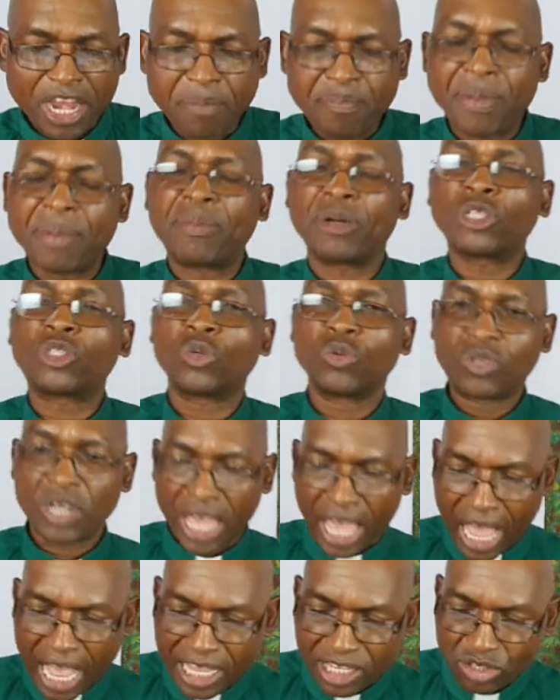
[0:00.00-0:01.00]
people
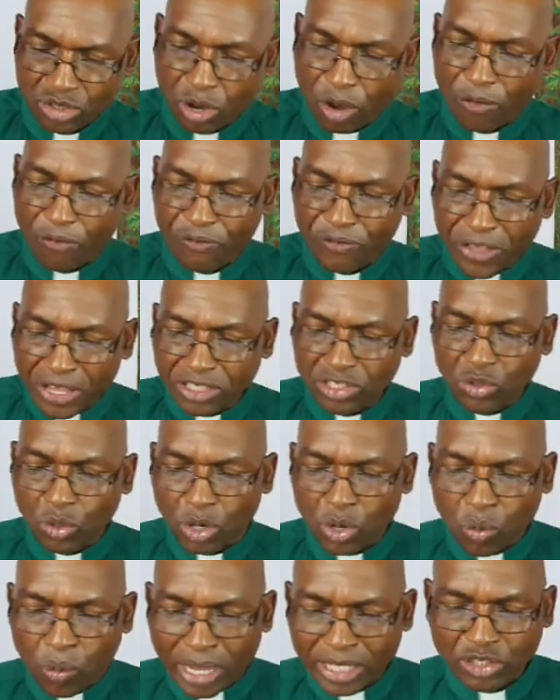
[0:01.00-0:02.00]
today are so fixed
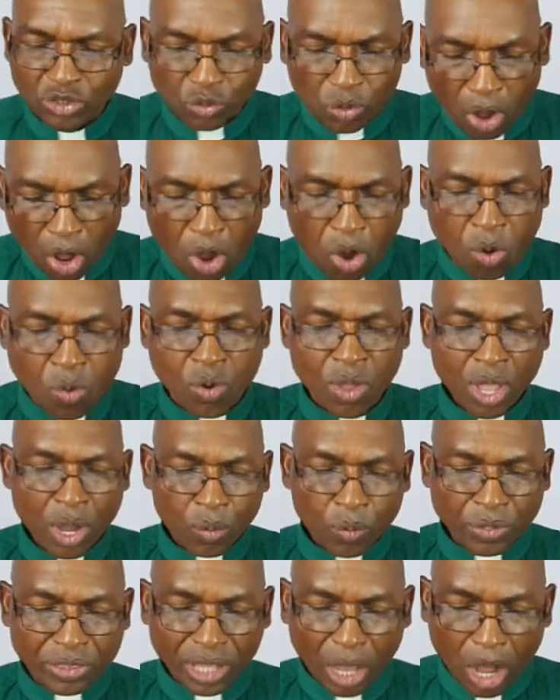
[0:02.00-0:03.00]
on what's wrong
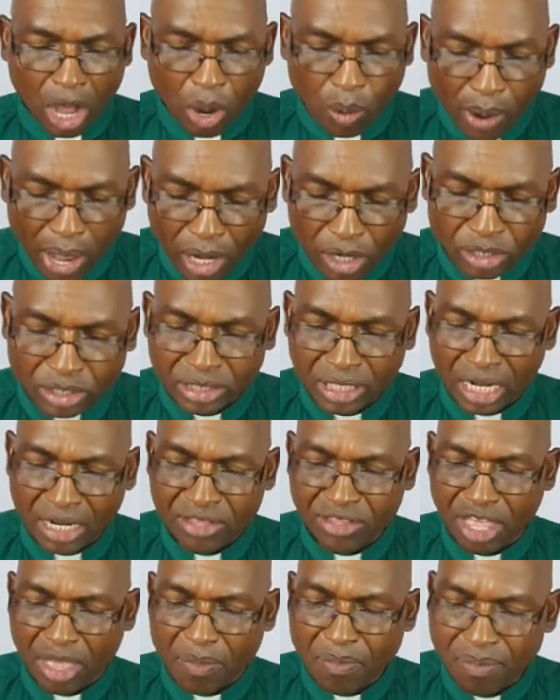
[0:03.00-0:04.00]
with our world
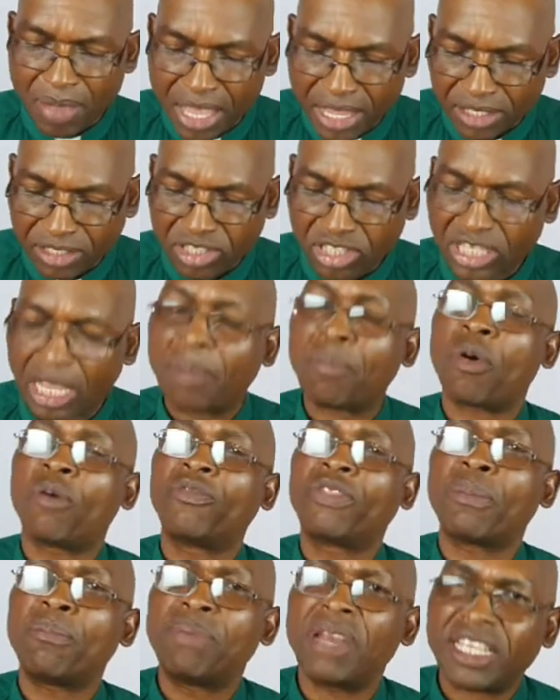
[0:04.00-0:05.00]
that they miss some
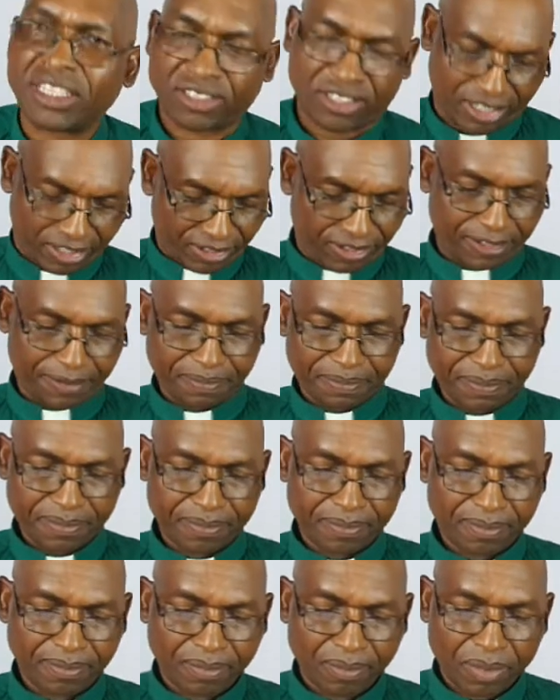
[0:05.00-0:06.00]
of the blessings.
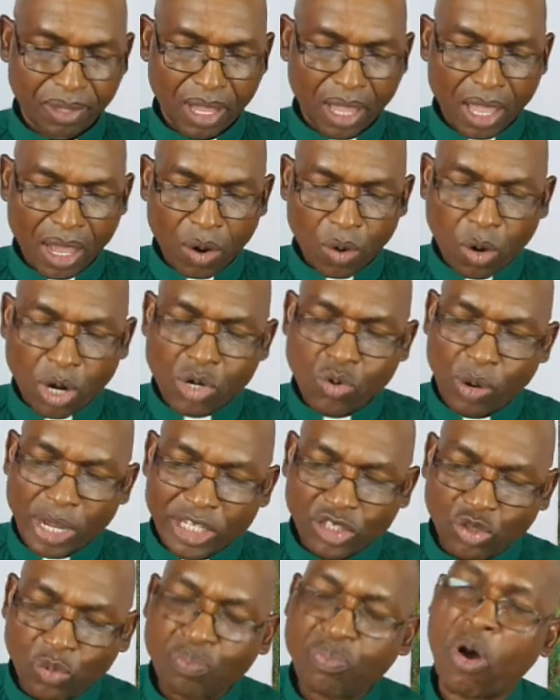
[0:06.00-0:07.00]
God
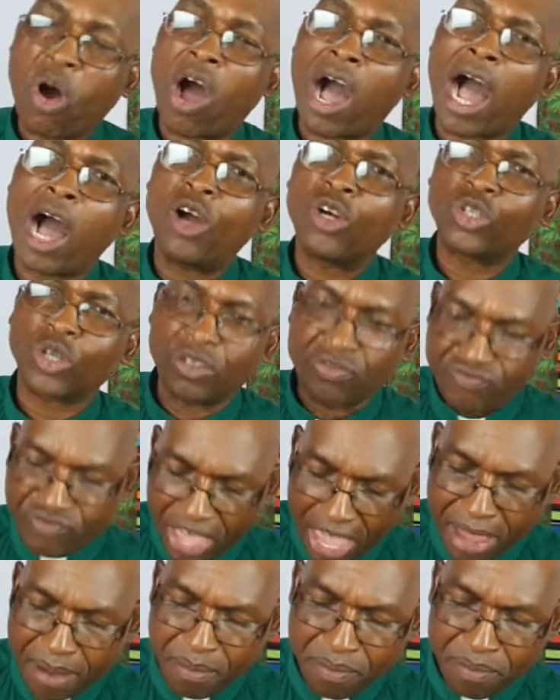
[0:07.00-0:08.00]
wants to pour out on
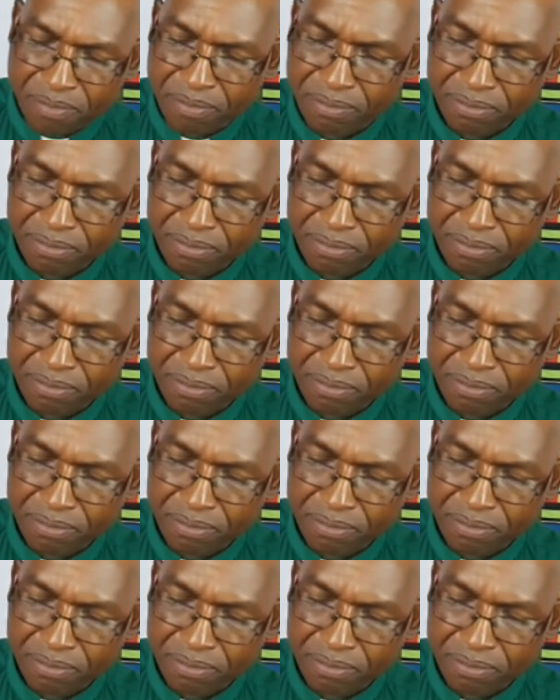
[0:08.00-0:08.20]
them